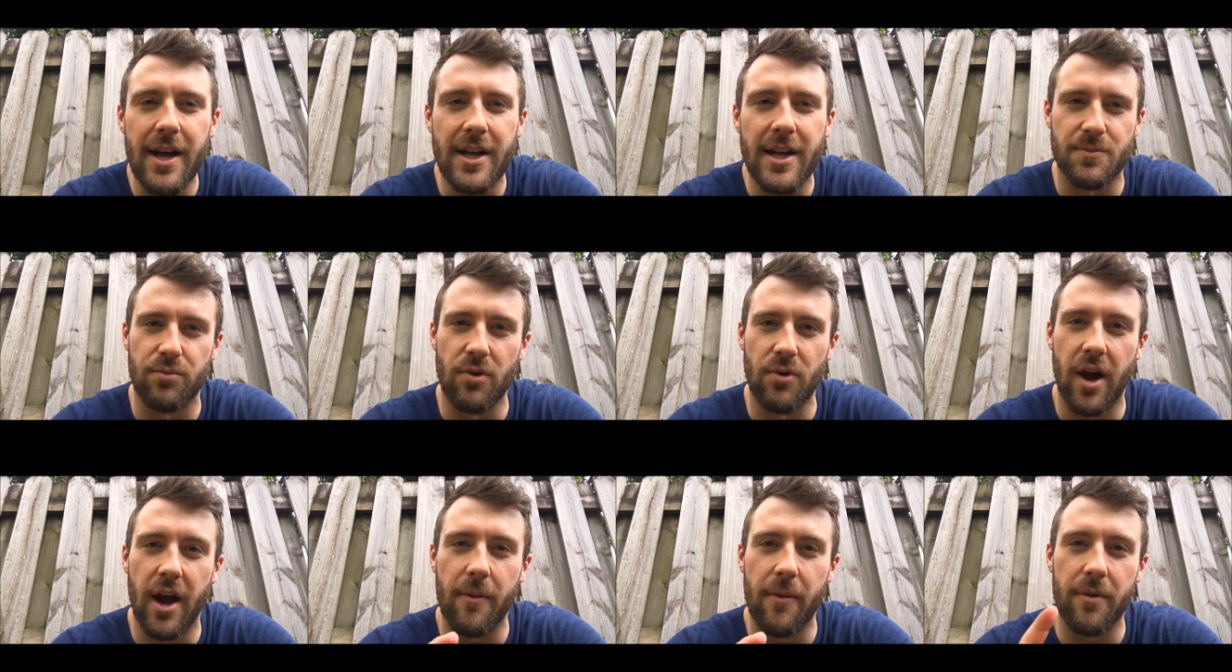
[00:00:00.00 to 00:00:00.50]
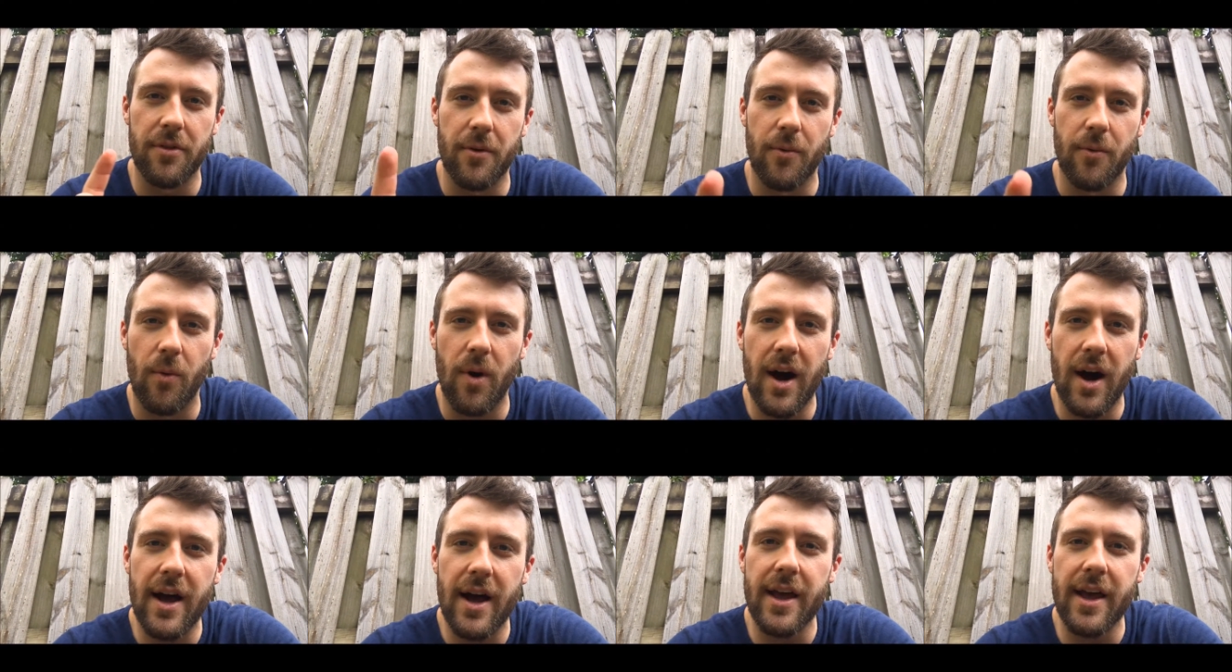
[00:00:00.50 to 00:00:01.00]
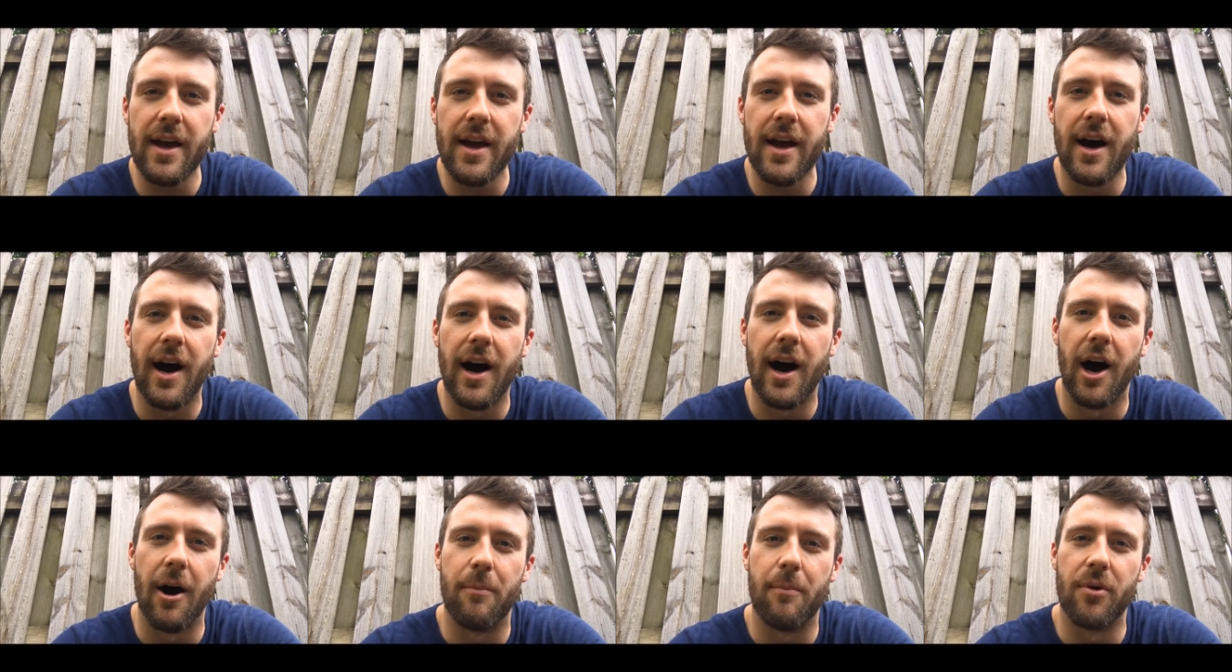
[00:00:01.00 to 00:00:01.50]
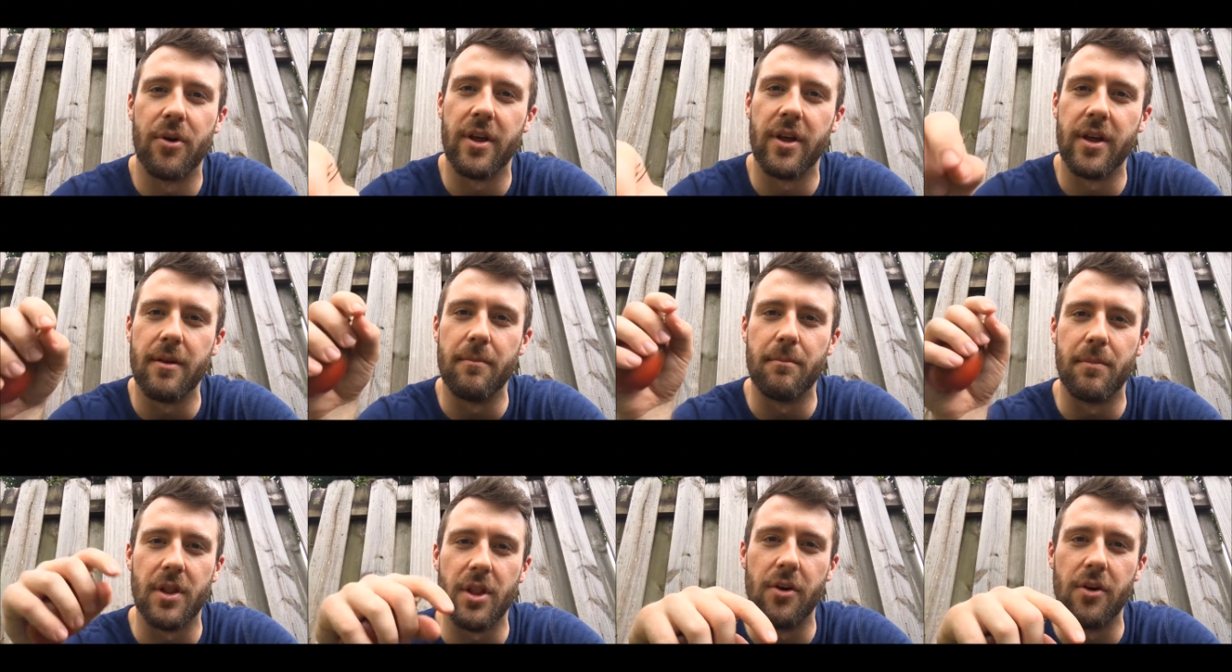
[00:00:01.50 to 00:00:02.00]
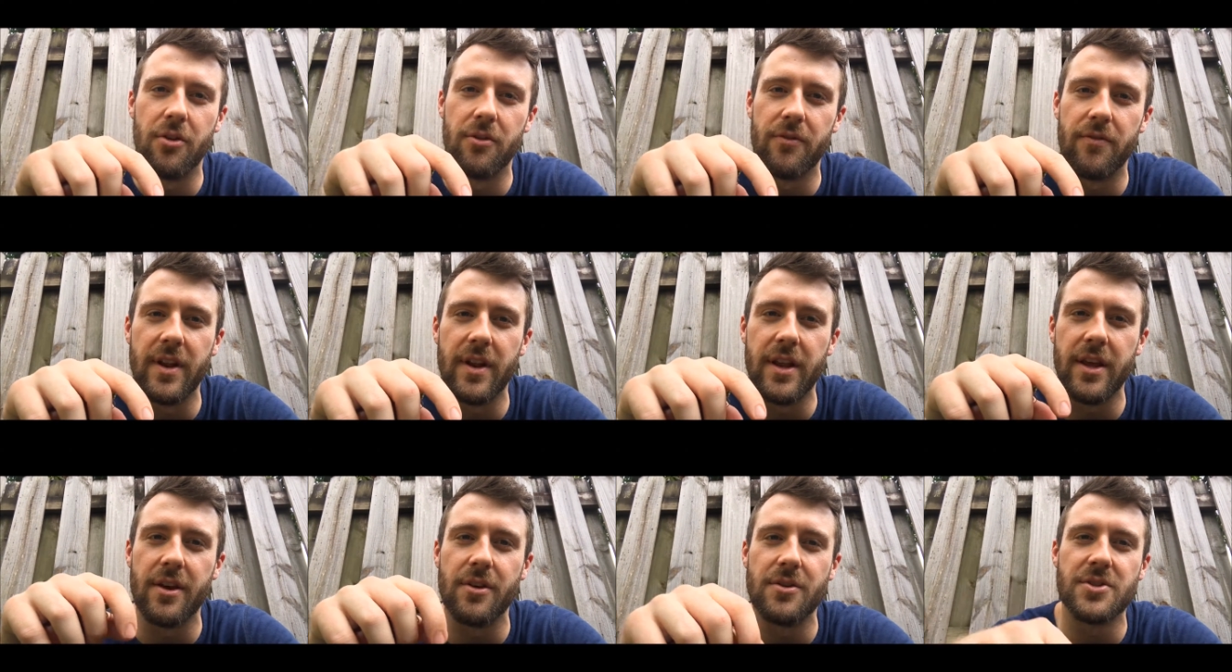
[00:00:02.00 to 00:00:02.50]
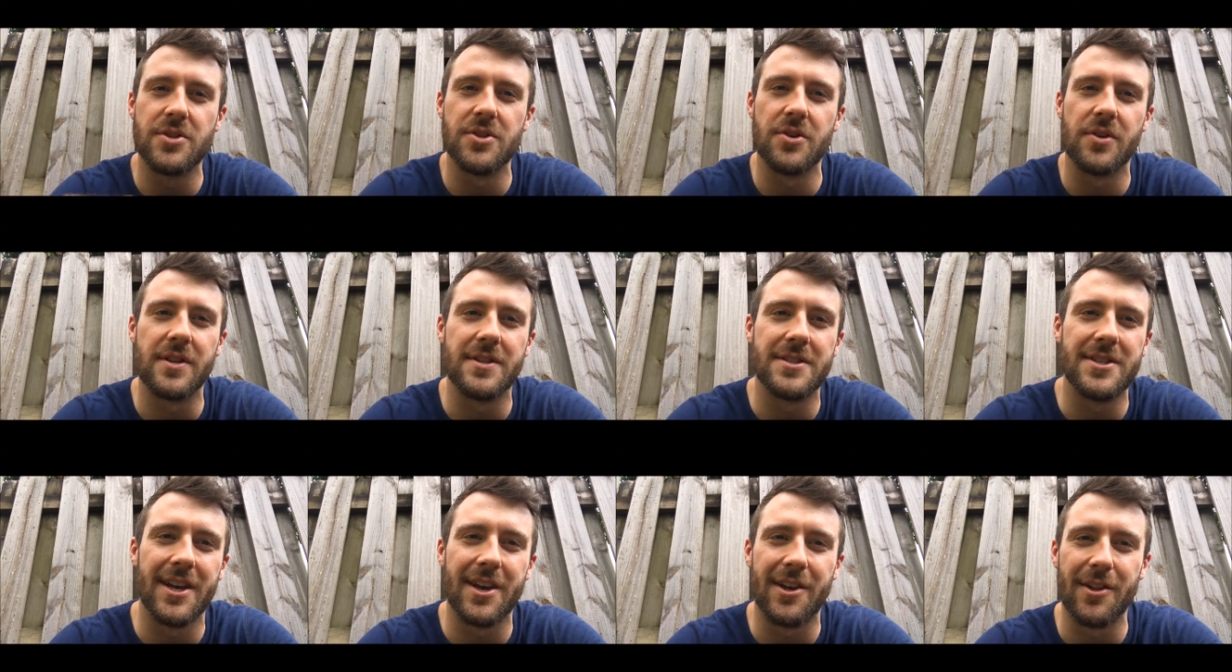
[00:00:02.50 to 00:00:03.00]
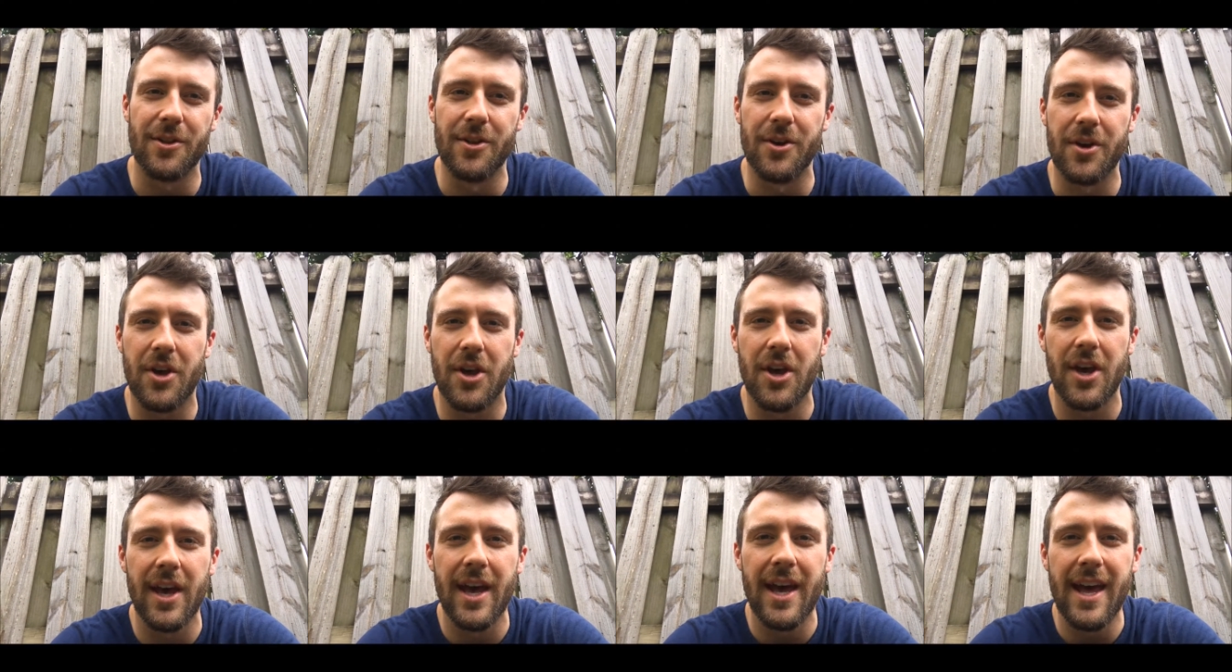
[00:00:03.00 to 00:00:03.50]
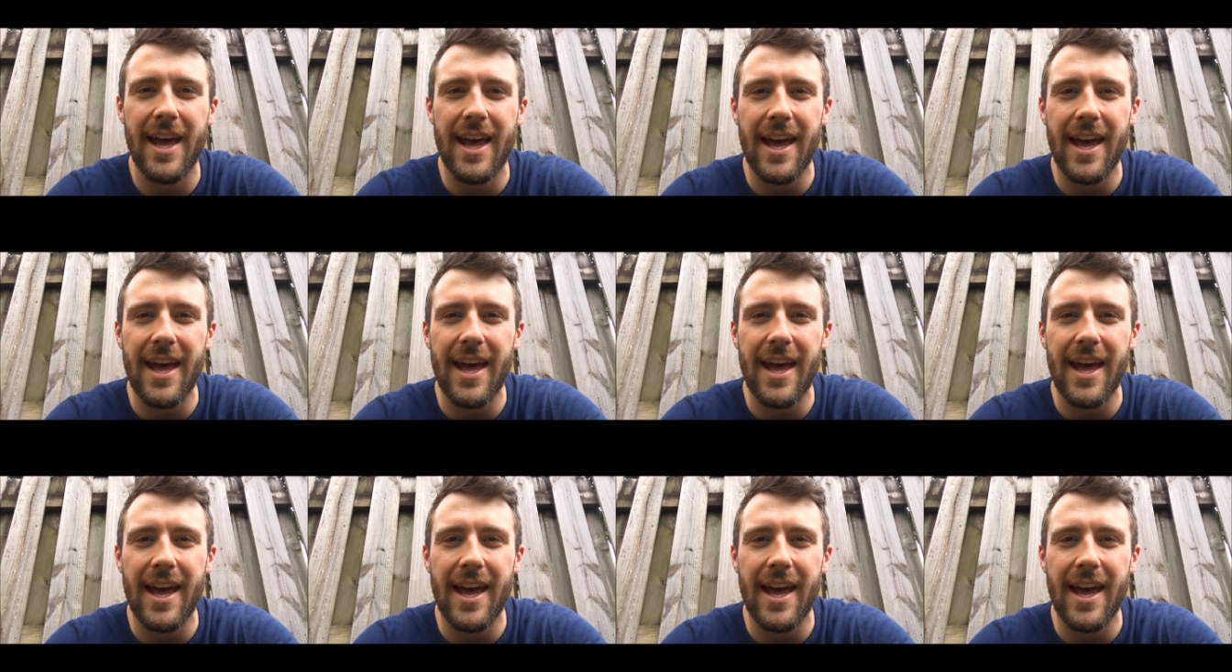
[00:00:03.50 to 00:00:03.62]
That's Bryan with a Y. I'll put it below the video so you can take a look